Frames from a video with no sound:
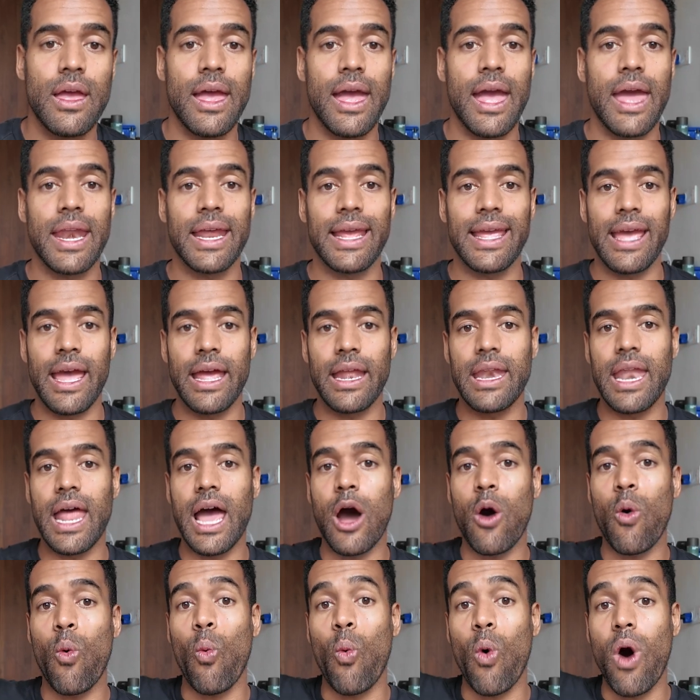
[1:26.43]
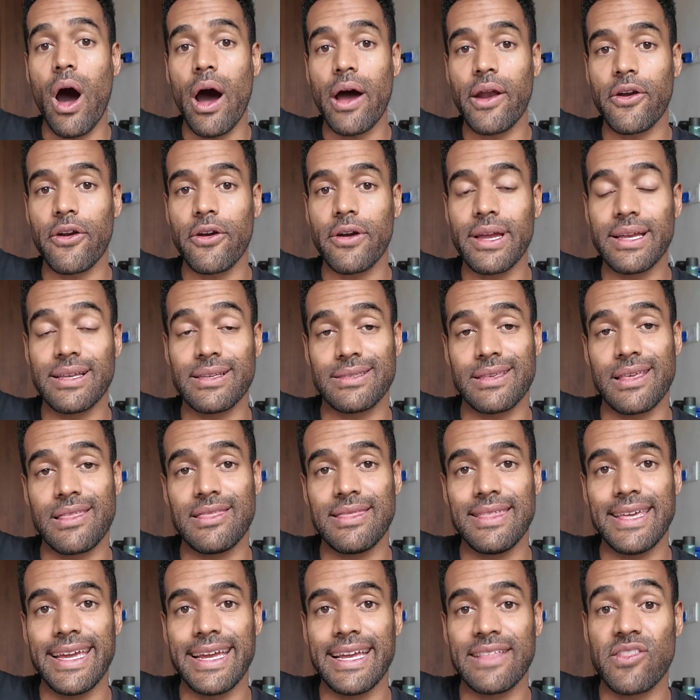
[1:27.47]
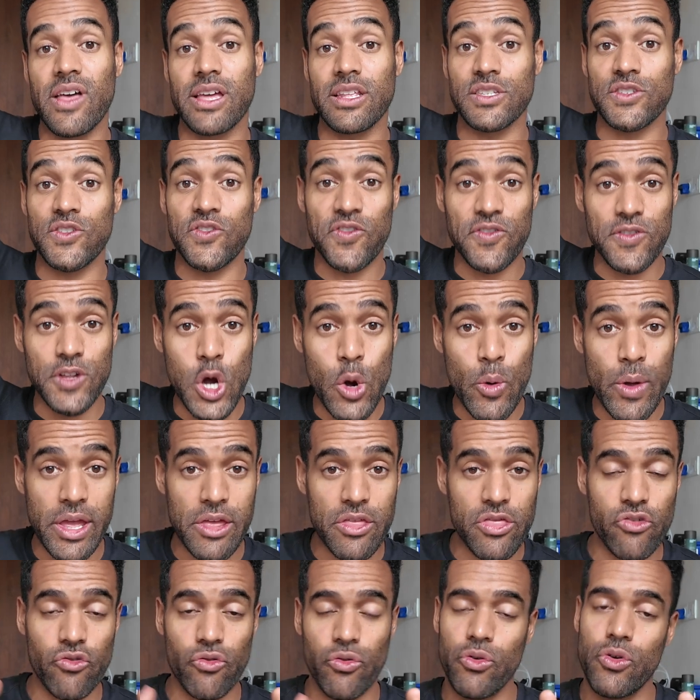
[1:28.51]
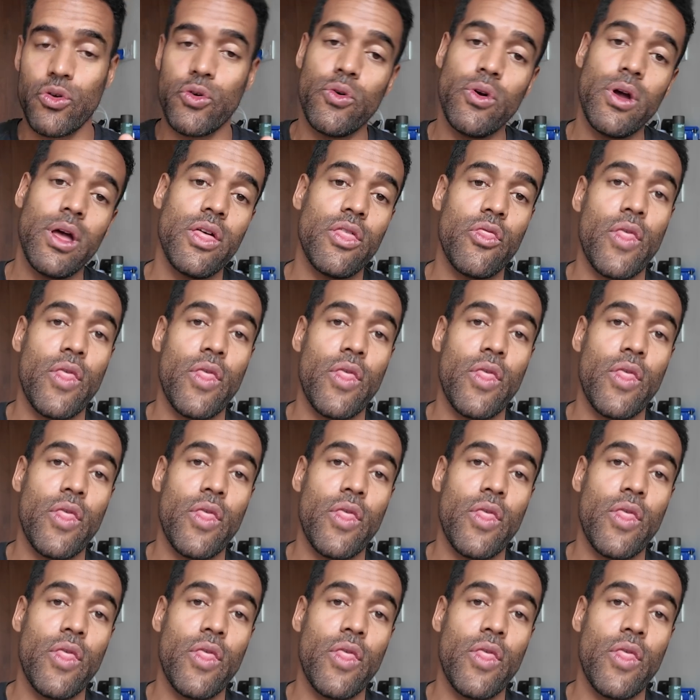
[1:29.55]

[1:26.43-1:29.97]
And again, now water is the thing that is flowing through